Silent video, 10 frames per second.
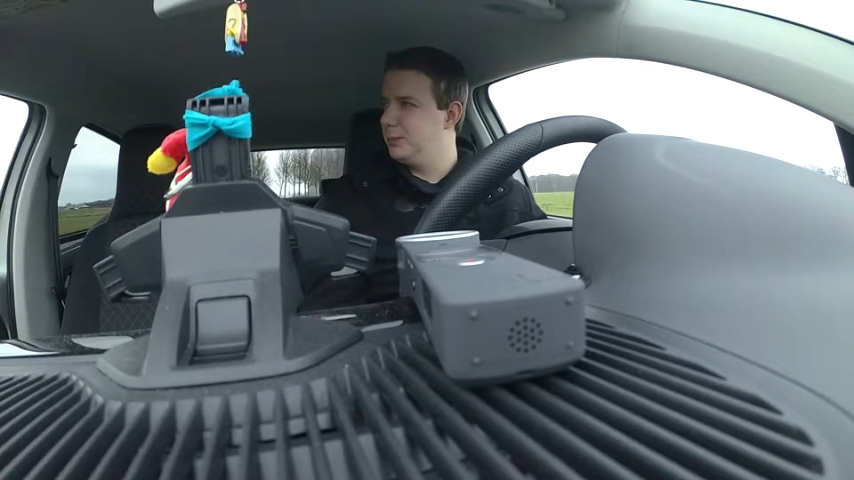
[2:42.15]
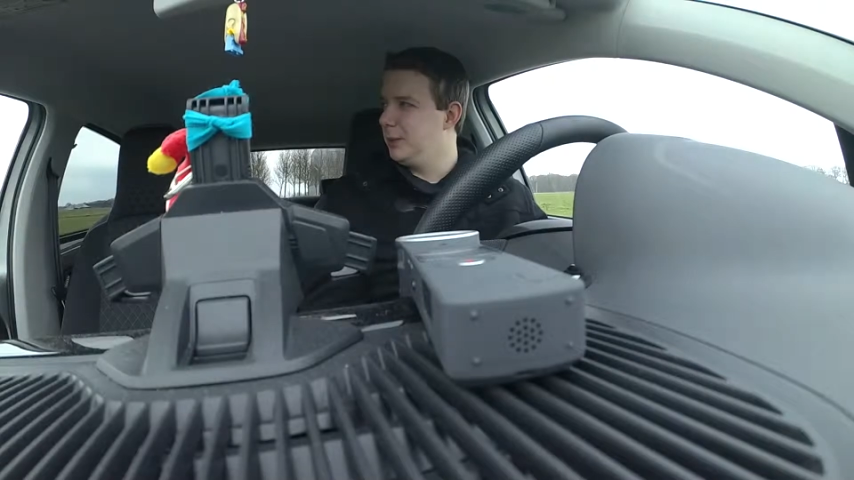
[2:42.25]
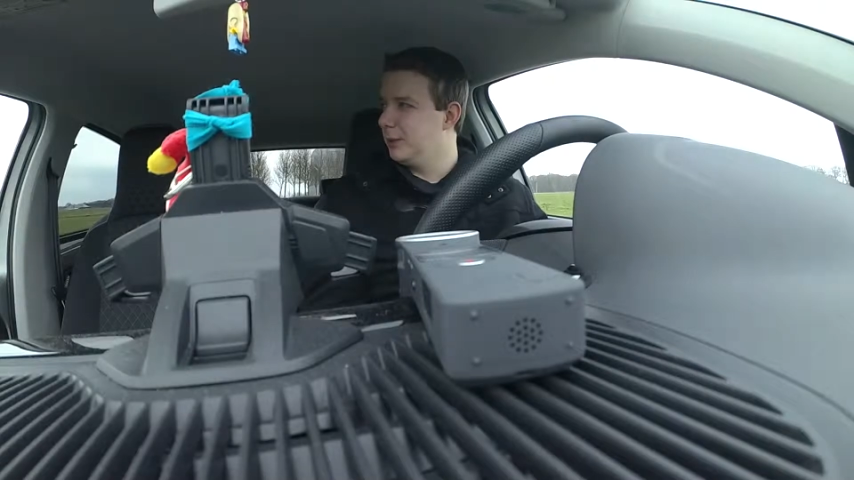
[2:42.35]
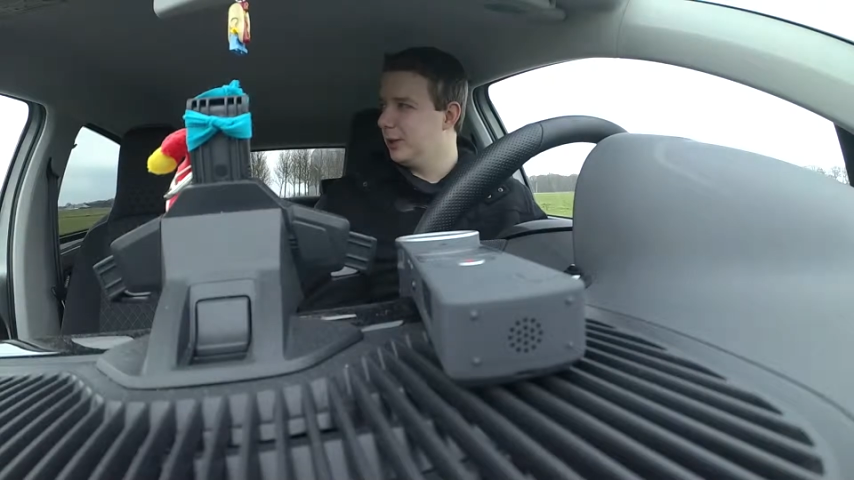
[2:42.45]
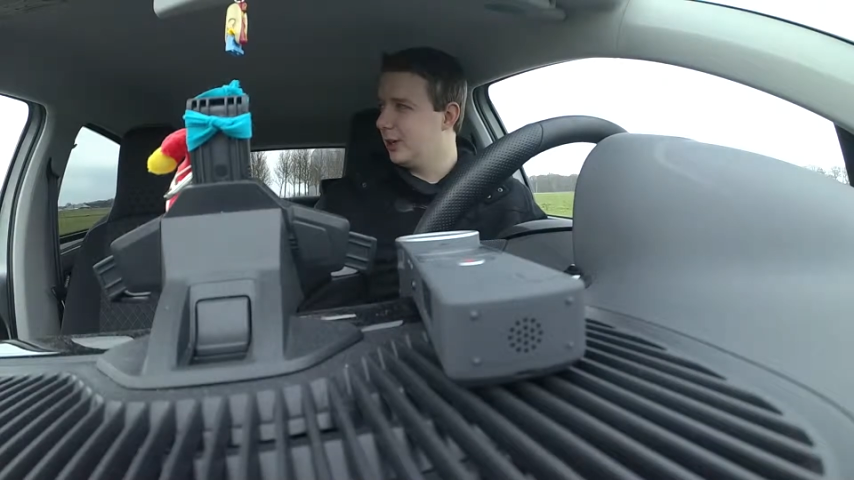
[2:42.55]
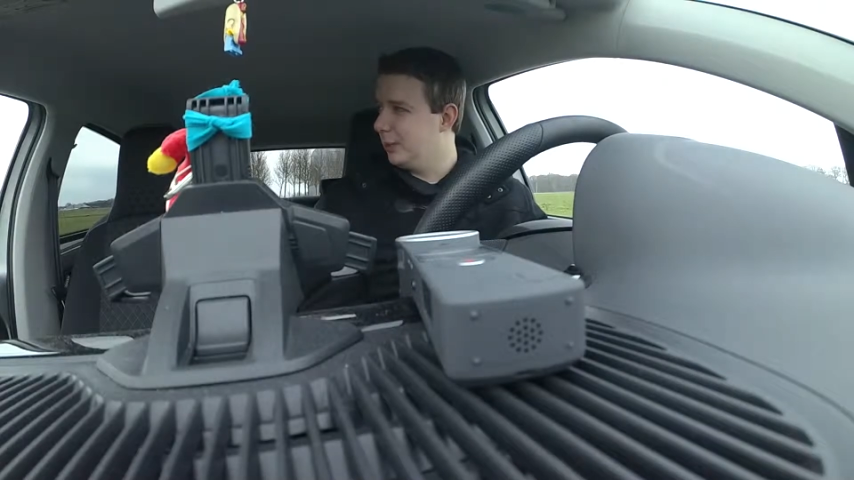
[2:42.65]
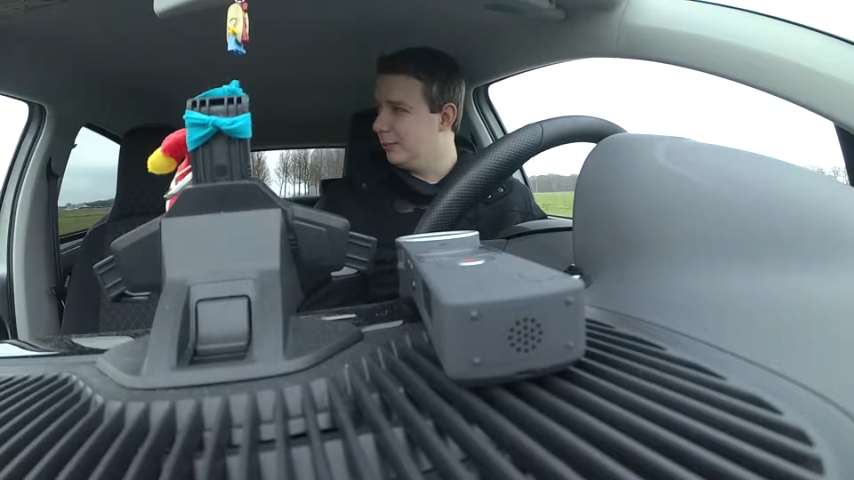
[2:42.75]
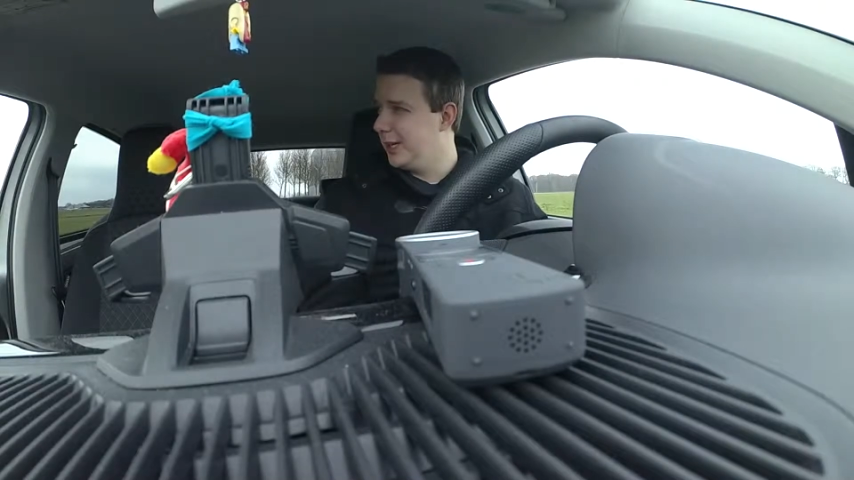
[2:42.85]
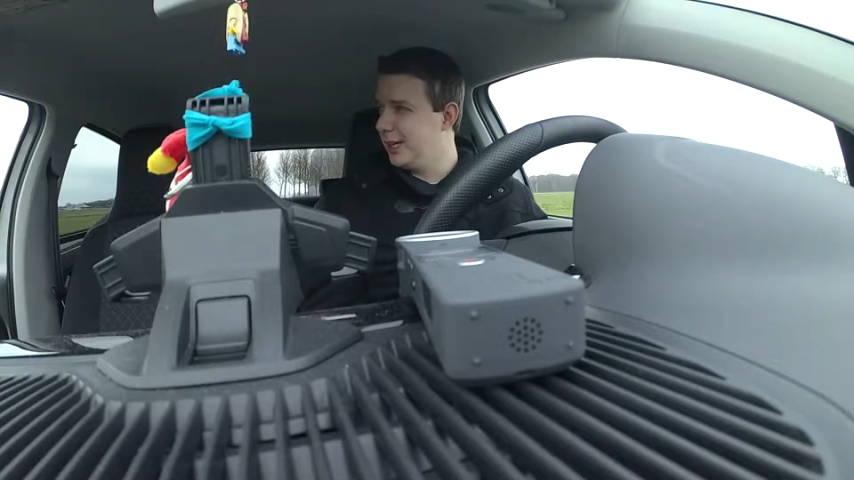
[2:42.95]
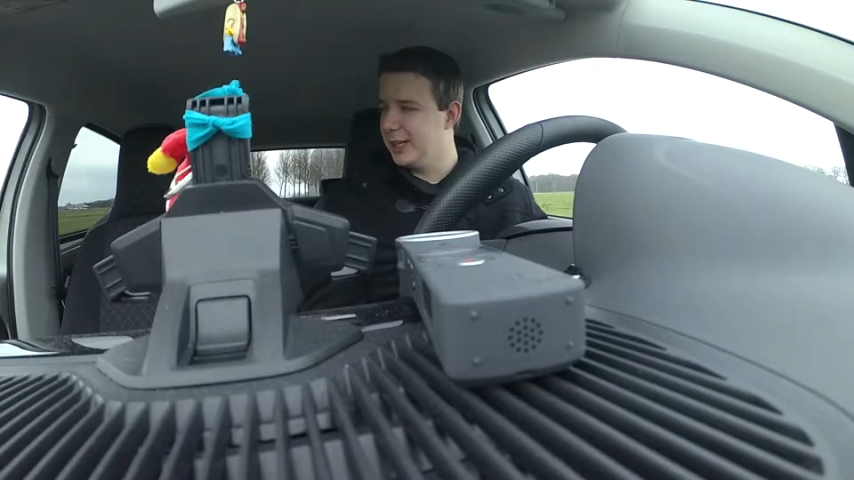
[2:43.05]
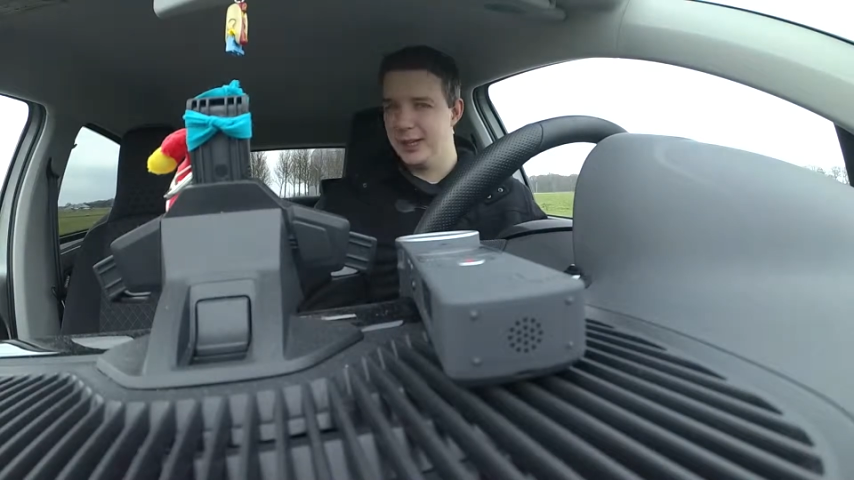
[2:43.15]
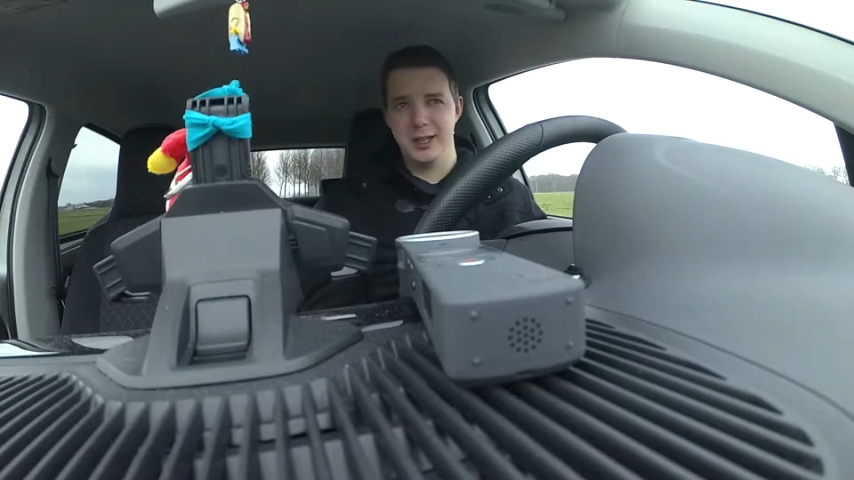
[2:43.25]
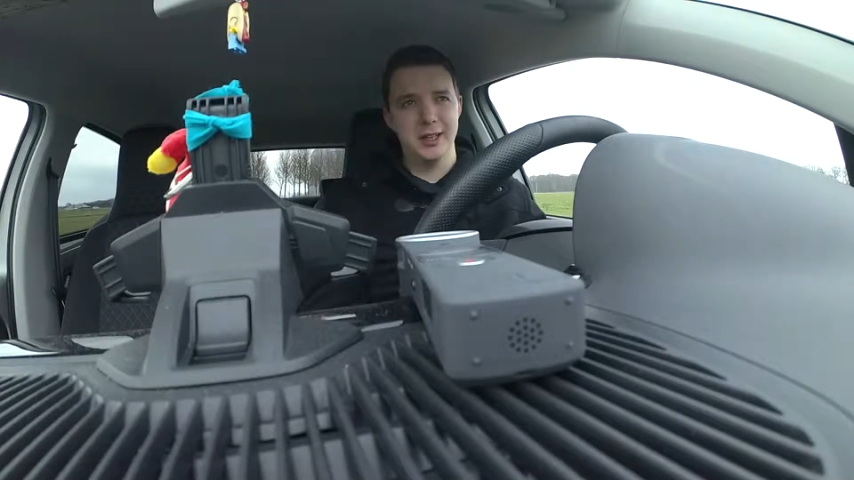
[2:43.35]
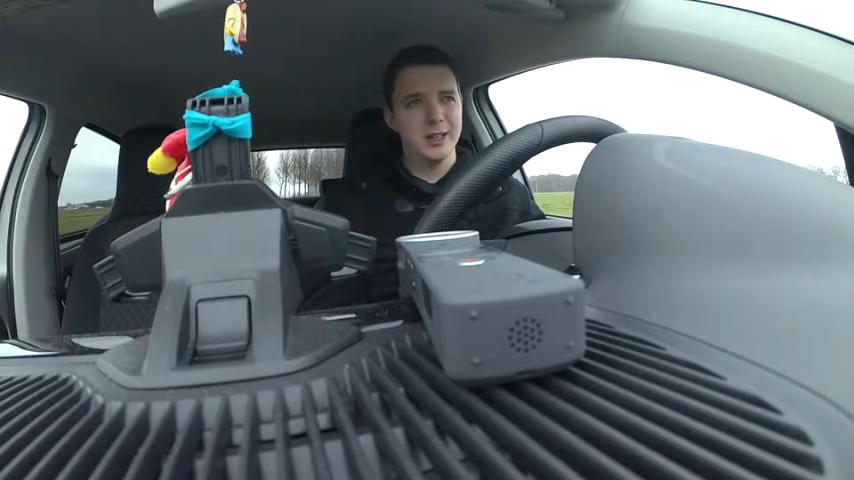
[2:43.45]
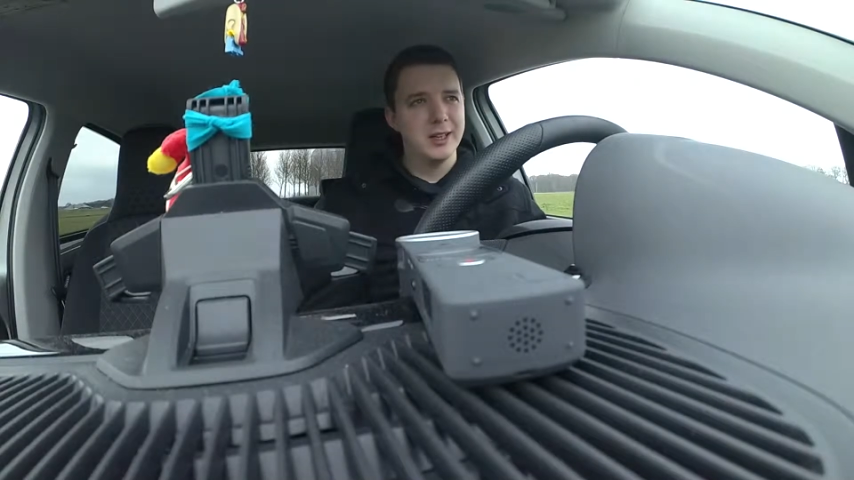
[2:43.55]
those people are
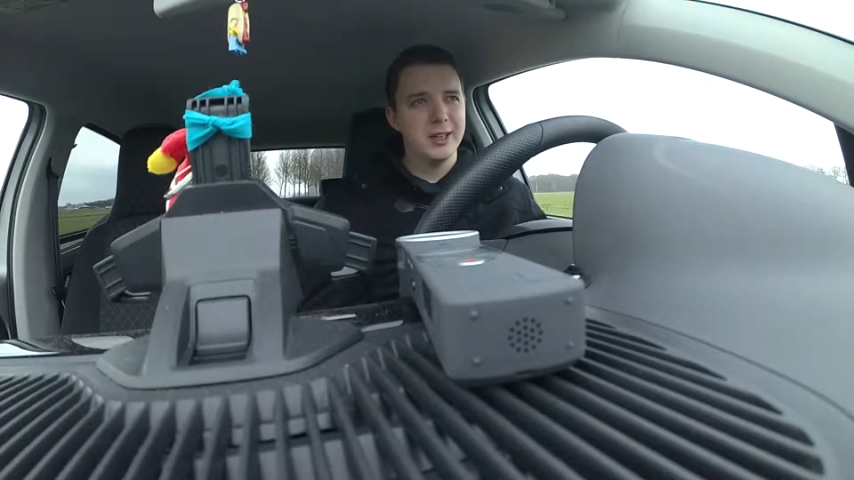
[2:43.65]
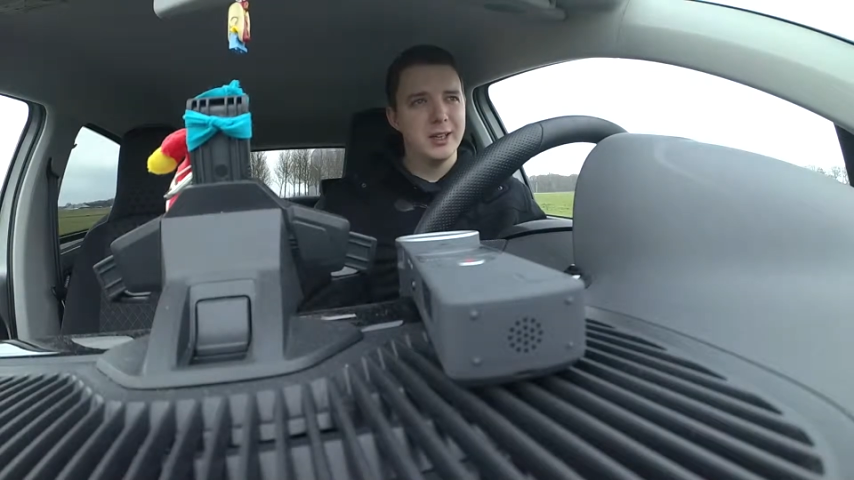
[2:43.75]
making